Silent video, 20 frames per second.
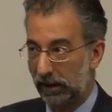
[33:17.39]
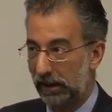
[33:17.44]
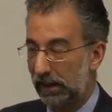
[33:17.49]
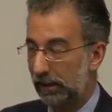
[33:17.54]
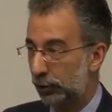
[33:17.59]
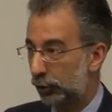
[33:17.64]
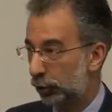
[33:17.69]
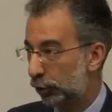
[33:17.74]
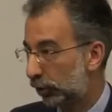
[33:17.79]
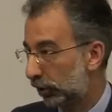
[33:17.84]

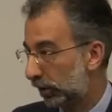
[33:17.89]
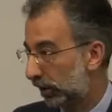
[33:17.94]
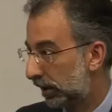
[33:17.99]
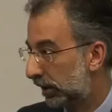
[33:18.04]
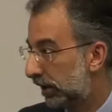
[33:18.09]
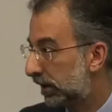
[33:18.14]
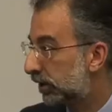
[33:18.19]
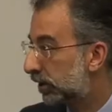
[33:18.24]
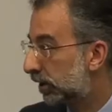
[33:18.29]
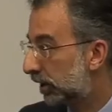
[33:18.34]
It took
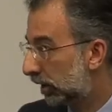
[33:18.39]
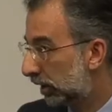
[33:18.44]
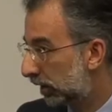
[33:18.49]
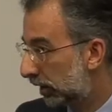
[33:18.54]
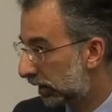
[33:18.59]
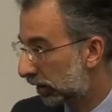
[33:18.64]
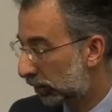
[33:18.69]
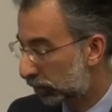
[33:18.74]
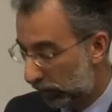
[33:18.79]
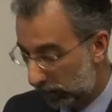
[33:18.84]
an
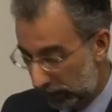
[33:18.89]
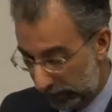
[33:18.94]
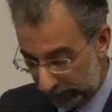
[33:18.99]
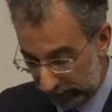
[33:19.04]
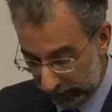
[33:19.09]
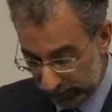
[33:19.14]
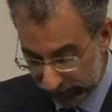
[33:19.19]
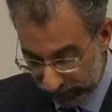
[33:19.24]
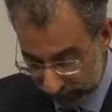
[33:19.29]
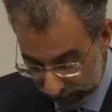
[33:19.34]
internal
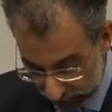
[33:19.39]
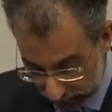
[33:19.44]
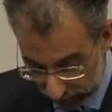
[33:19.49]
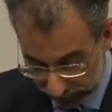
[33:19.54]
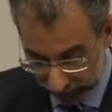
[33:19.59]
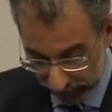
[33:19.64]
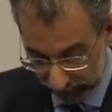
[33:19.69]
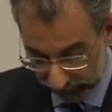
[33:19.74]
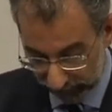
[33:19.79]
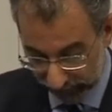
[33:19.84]
inquiry, a C
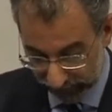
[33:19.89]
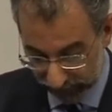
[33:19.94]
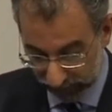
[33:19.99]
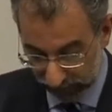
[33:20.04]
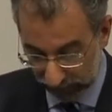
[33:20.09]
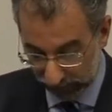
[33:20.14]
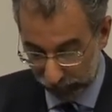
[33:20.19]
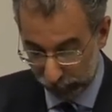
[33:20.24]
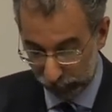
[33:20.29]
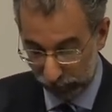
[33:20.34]
R E
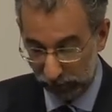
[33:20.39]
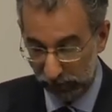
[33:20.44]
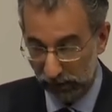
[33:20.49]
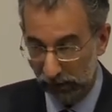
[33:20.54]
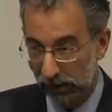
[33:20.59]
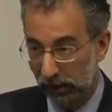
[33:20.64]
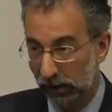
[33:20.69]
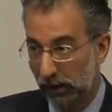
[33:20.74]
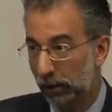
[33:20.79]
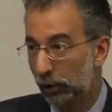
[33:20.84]
investigation,
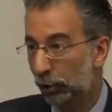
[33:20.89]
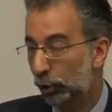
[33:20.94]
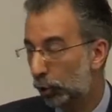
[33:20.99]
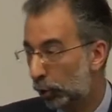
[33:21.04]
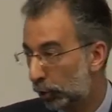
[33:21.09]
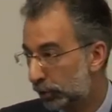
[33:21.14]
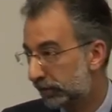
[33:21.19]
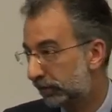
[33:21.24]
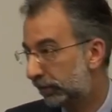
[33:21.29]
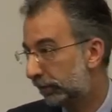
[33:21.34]

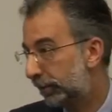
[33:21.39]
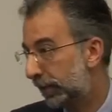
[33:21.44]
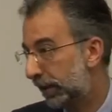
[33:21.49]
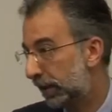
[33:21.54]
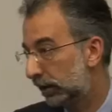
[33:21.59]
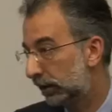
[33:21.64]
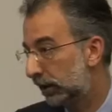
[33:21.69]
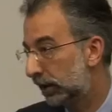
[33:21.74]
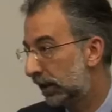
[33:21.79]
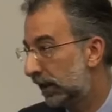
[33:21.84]
Court of
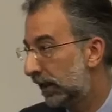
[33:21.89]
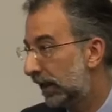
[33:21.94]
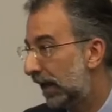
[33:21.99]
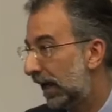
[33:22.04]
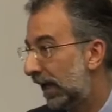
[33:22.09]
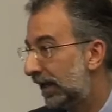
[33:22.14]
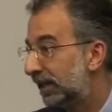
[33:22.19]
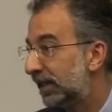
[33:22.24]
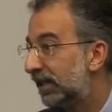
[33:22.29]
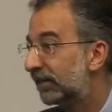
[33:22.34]
Appeal,
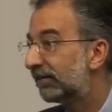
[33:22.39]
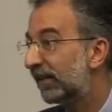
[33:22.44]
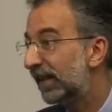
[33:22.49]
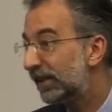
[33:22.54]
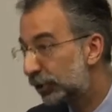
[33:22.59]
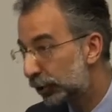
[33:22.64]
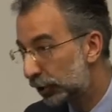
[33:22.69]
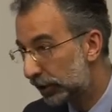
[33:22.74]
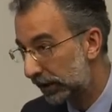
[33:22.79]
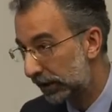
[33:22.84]
and then
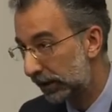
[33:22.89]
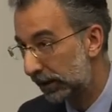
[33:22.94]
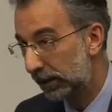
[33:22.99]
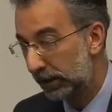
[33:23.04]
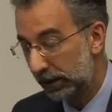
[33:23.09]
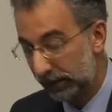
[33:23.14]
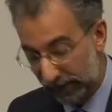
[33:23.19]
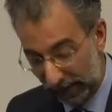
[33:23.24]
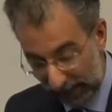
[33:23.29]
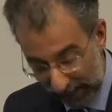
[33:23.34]
eventually
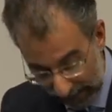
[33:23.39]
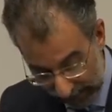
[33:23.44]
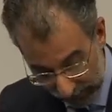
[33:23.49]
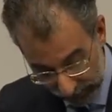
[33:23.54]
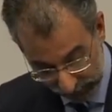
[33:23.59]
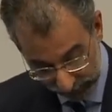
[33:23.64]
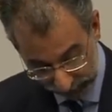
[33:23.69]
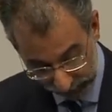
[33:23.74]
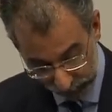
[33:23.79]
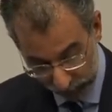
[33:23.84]
the
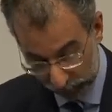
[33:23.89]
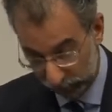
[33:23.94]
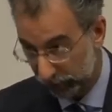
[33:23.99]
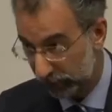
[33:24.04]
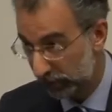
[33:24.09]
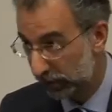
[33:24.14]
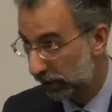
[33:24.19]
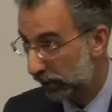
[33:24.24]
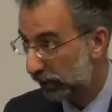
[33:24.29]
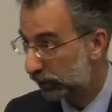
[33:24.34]
House of
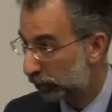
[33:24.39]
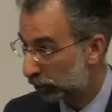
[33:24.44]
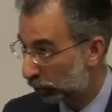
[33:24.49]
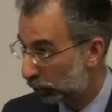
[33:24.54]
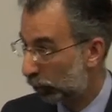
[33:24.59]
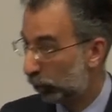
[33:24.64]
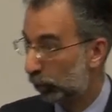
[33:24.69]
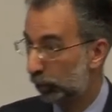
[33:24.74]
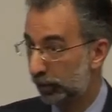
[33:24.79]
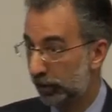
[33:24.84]
Lords to
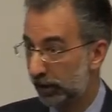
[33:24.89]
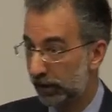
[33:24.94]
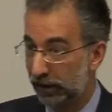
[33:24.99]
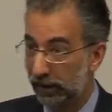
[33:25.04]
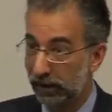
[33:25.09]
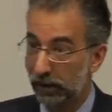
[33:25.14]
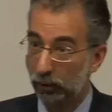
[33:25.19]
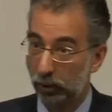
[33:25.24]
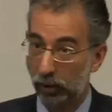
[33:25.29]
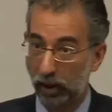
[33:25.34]
order
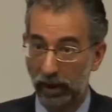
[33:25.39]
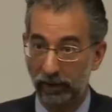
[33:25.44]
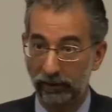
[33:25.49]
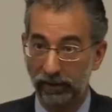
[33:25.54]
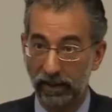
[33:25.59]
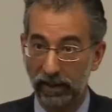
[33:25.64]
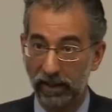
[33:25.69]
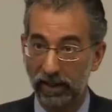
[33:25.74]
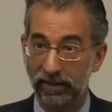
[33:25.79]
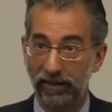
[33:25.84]
an
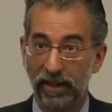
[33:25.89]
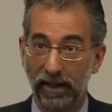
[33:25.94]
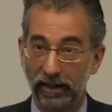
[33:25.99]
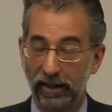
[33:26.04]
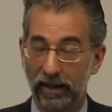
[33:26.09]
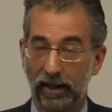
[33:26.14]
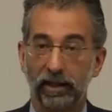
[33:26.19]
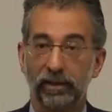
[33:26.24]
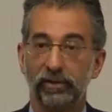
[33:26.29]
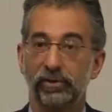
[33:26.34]
inquiry in that
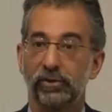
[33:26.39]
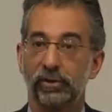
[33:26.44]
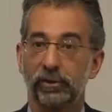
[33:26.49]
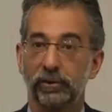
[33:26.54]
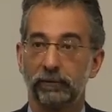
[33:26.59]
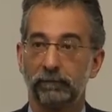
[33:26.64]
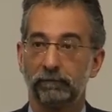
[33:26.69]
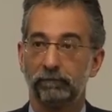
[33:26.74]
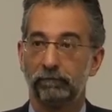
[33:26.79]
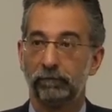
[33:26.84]
case.
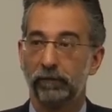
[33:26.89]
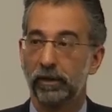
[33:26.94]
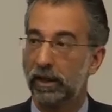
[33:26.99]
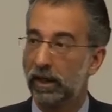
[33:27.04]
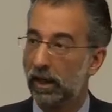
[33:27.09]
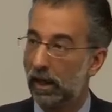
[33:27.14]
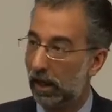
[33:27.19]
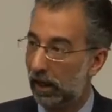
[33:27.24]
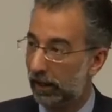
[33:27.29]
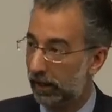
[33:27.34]

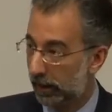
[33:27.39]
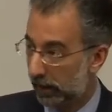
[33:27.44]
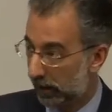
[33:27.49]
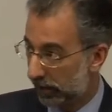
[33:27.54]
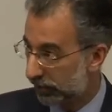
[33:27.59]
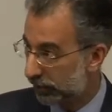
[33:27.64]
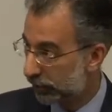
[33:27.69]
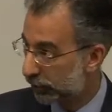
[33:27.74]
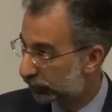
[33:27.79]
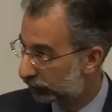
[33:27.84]
And I
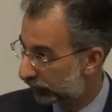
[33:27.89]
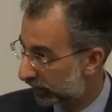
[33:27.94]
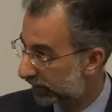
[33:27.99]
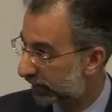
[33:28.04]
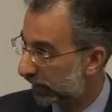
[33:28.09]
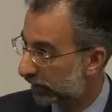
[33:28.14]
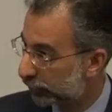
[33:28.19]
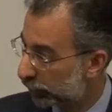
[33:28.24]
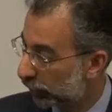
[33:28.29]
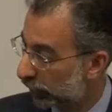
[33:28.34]
ask you to
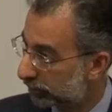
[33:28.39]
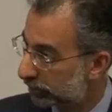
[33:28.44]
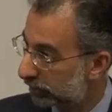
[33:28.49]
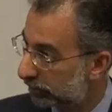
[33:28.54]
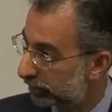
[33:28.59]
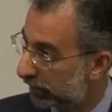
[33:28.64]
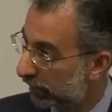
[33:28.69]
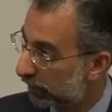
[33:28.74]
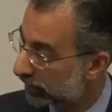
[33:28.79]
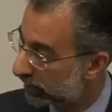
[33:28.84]
read that
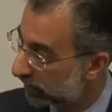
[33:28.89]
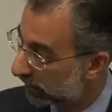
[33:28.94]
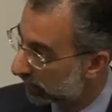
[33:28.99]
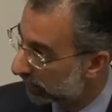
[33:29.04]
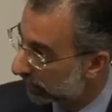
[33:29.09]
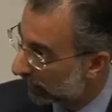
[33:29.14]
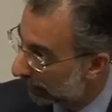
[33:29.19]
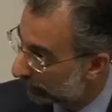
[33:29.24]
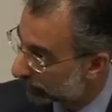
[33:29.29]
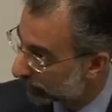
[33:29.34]
judgment because
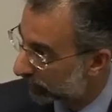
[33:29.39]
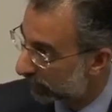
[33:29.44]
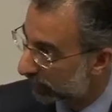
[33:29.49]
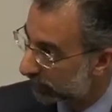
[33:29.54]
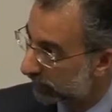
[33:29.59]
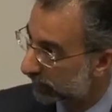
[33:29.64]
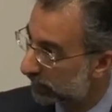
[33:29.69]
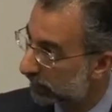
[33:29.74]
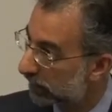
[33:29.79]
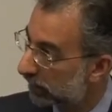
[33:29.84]
it
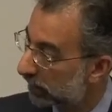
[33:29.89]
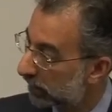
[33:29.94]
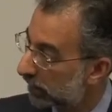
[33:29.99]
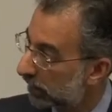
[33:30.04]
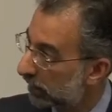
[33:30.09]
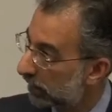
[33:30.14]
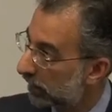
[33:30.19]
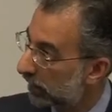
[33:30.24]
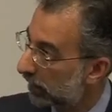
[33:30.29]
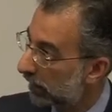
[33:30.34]
encapsulated
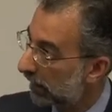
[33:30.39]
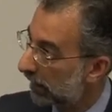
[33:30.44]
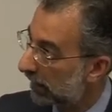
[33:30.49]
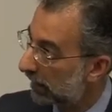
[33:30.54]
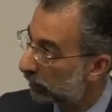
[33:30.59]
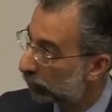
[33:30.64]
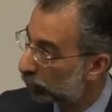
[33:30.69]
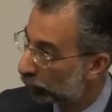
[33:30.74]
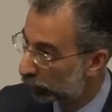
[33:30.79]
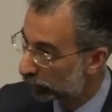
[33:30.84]

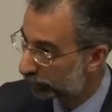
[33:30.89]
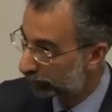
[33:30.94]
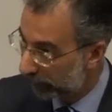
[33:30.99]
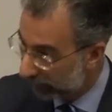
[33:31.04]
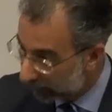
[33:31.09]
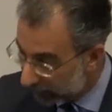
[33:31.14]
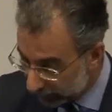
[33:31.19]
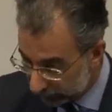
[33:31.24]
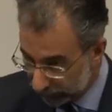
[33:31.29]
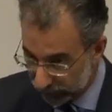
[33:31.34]
in Lord
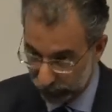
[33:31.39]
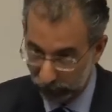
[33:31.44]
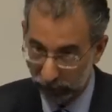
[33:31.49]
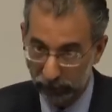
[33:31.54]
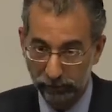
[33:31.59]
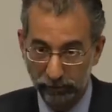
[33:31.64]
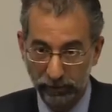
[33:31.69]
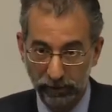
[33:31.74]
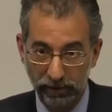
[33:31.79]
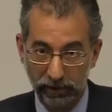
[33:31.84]
Bingham's
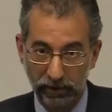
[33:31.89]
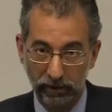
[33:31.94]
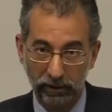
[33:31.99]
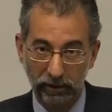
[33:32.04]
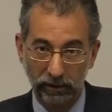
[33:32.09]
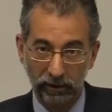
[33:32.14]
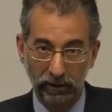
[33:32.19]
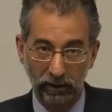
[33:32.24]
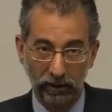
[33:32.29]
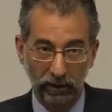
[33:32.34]
judgment,
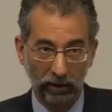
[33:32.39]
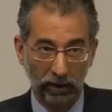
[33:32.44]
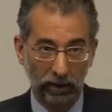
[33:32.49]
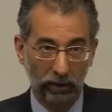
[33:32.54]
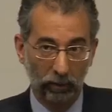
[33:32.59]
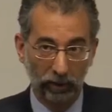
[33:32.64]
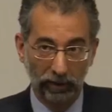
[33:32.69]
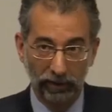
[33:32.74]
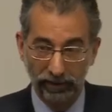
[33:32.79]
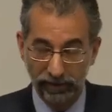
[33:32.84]
uh,
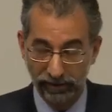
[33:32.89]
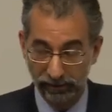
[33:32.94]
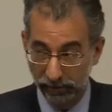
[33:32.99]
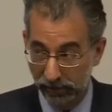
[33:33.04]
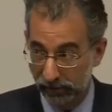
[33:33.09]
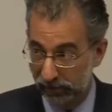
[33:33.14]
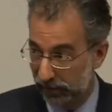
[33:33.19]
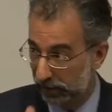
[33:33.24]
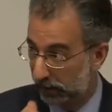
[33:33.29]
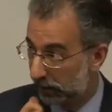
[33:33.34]
what, the
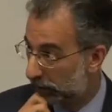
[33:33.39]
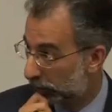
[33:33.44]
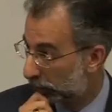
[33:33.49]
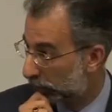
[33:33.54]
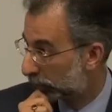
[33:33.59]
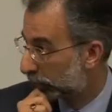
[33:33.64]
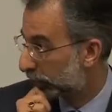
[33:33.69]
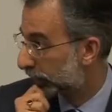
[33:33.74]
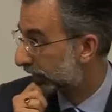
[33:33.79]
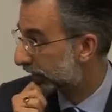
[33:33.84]
most senior
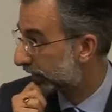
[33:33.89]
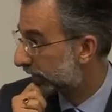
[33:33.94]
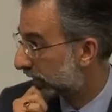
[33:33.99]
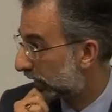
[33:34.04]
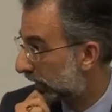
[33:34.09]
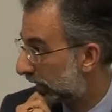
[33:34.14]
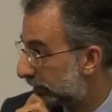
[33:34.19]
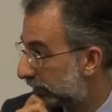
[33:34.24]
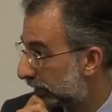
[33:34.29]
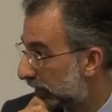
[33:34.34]
law lord at the
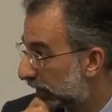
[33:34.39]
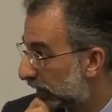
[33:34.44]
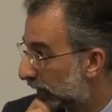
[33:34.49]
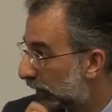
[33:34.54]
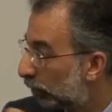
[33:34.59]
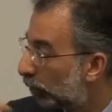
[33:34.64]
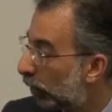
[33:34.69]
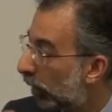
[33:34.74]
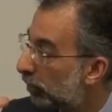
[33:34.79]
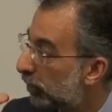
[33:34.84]
time,
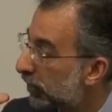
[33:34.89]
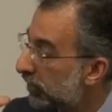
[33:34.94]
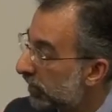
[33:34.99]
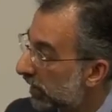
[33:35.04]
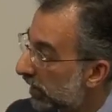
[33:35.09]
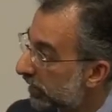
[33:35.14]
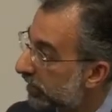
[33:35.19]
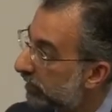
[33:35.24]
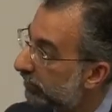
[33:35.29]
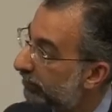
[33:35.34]
what
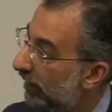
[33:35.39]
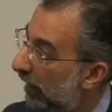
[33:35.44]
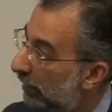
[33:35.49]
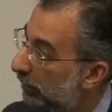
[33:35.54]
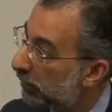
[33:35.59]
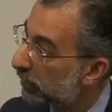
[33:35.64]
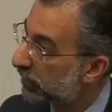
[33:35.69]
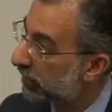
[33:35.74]
precisely the family